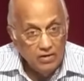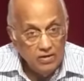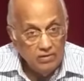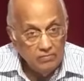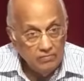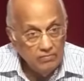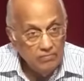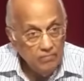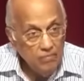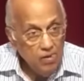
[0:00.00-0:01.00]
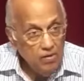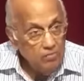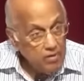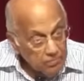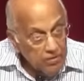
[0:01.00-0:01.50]
come,
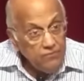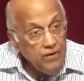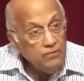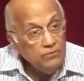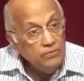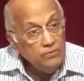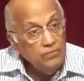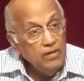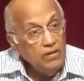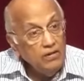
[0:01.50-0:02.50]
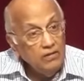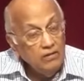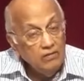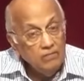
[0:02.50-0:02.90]
but be faithful to me,